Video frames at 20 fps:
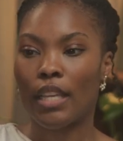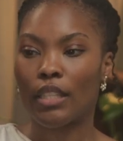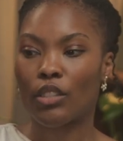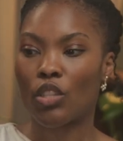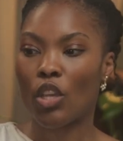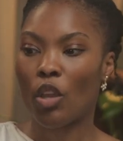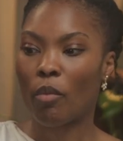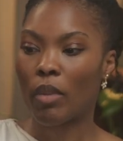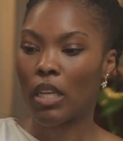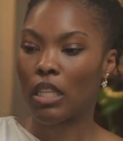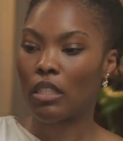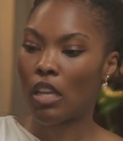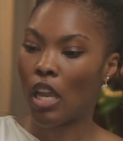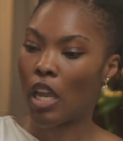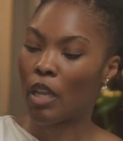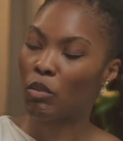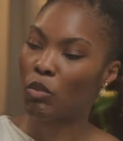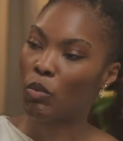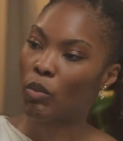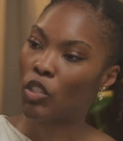So many
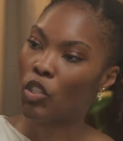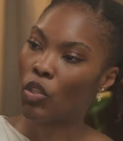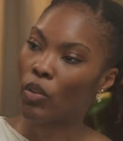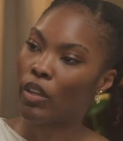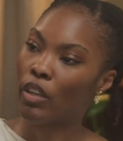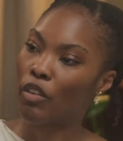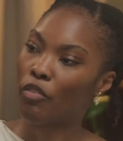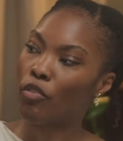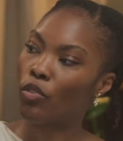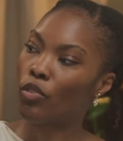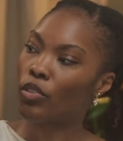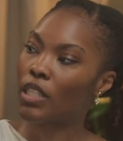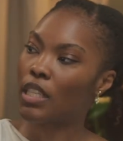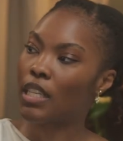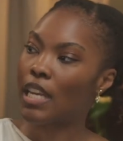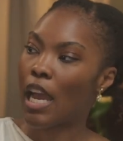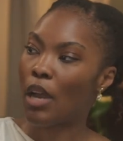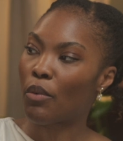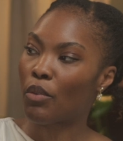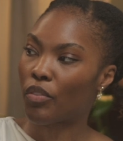times we're doing a
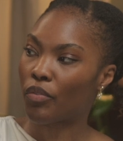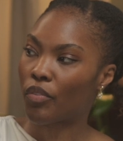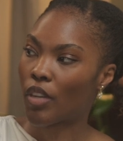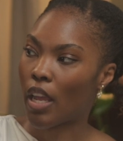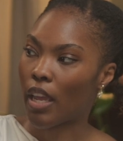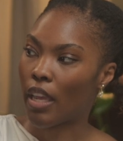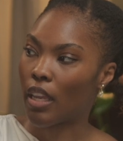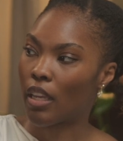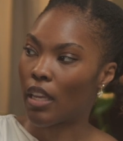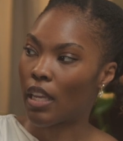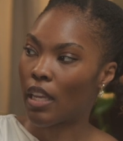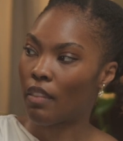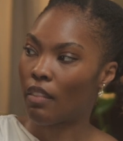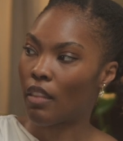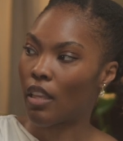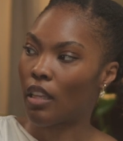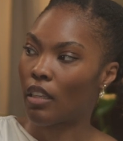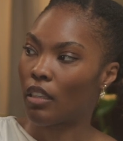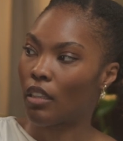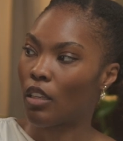14-hour flight
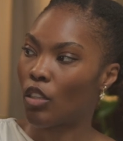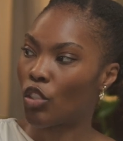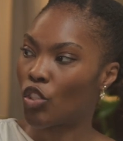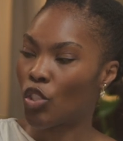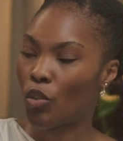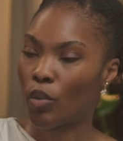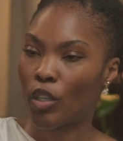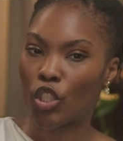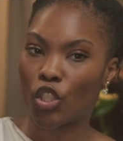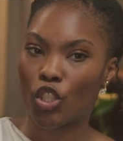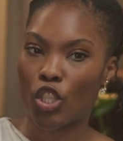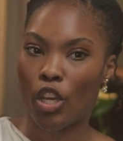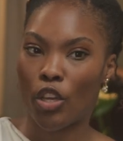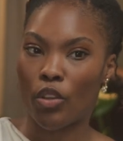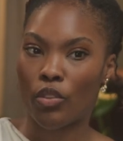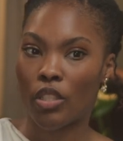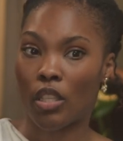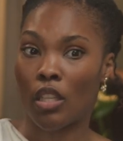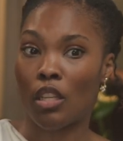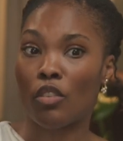and then doing
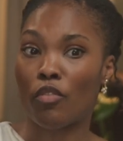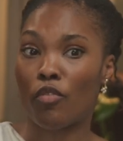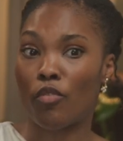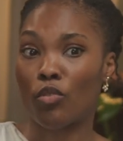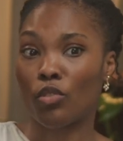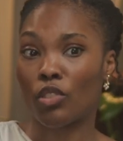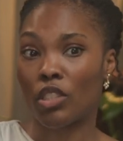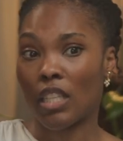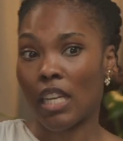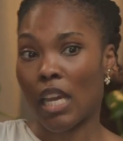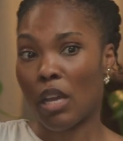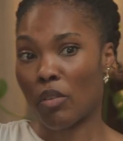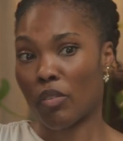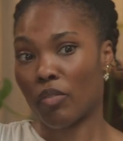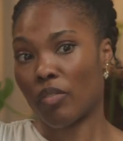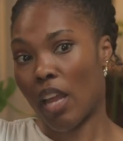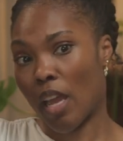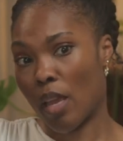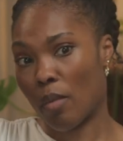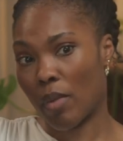shows and then a 14-hour
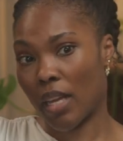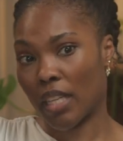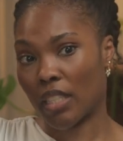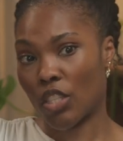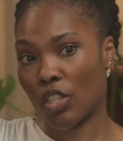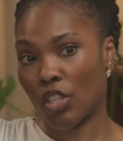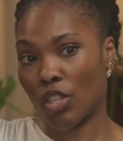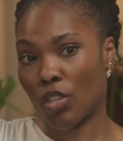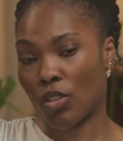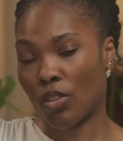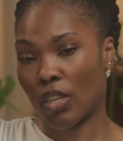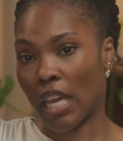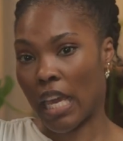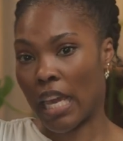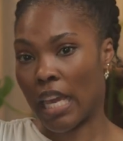flight back to the UK,